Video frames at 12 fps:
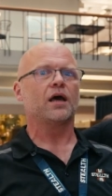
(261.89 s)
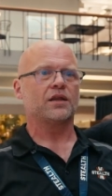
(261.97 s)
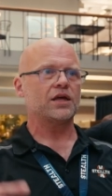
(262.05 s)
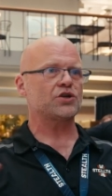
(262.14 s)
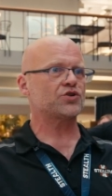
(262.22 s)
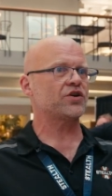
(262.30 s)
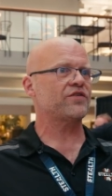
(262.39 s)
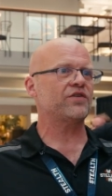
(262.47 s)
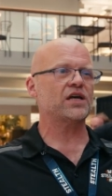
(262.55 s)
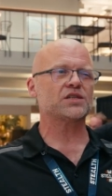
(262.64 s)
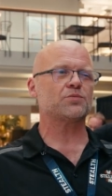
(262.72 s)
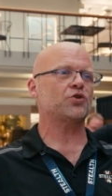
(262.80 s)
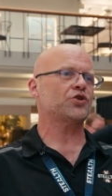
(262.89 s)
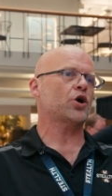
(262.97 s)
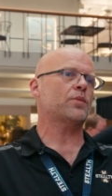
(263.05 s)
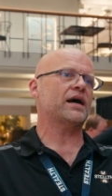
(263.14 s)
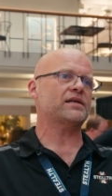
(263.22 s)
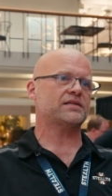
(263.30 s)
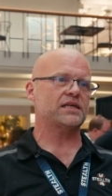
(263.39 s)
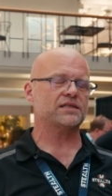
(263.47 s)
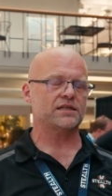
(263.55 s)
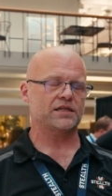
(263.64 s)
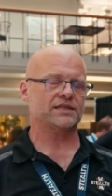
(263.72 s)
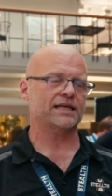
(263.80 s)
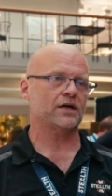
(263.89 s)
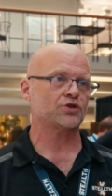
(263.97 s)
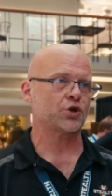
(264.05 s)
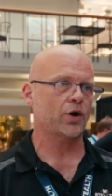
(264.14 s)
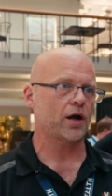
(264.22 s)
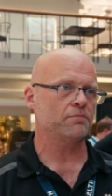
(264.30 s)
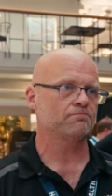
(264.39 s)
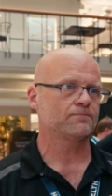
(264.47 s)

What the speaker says: These are invisible, nobody sees it, it sounds great.